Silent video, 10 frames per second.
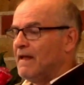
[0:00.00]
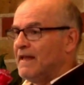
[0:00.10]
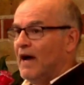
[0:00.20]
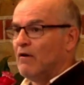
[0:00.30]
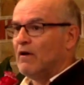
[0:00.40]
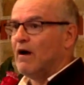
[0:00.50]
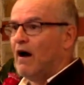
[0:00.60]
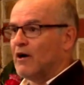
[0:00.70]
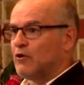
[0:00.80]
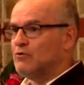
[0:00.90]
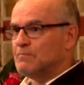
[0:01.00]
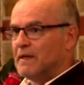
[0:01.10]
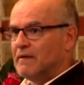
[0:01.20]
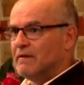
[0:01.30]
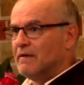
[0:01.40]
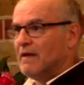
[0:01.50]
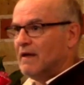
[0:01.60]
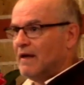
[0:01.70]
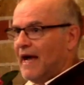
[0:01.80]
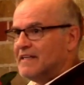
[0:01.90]
Now, I could spend
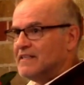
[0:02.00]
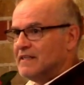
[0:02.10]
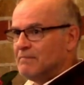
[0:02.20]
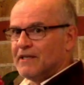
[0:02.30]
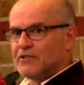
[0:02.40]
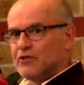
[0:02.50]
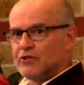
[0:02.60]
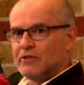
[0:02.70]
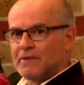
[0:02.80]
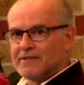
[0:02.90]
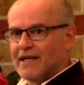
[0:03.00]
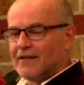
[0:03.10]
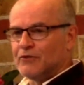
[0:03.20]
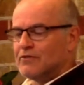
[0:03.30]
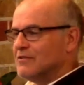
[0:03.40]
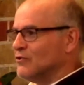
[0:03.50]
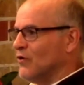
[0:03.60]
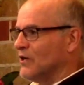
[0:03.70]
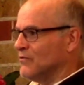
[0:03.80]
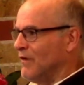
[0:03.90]
18 minutes, 31 seconds
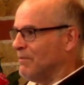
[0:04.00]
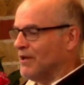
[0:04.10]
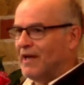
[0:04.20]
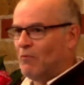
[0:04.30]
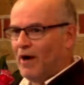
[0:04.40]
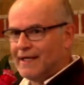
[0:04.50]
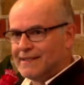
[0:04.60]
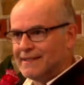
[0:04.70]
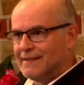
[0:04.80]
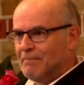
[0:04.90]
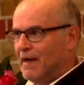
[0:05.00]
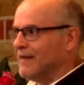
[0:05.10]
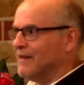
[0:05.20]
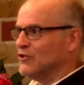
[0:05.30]
trying to replicate what Ellie did in May.